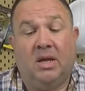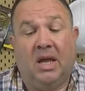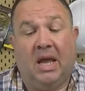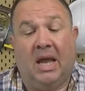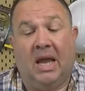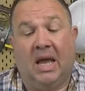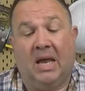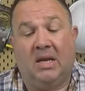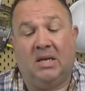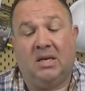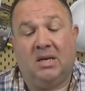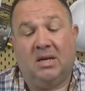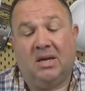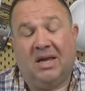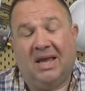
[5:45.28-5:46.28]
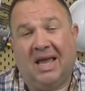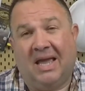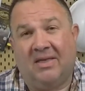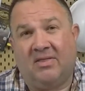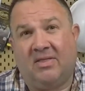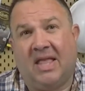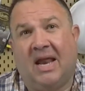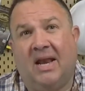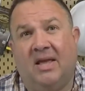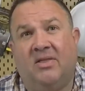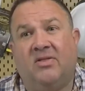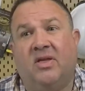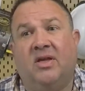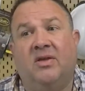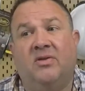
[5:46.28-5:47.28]
And
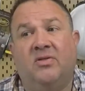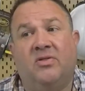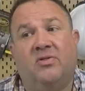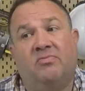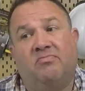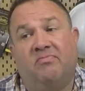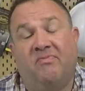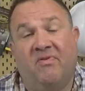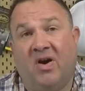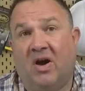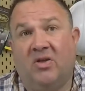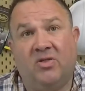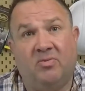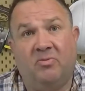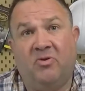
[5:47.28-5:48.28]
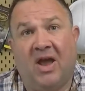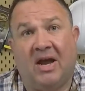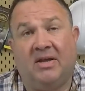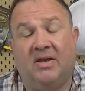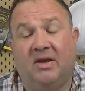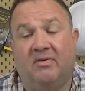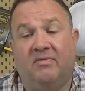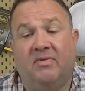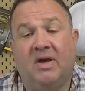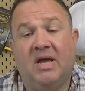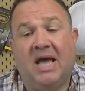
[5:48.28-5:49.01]
aesthetics is very subjective.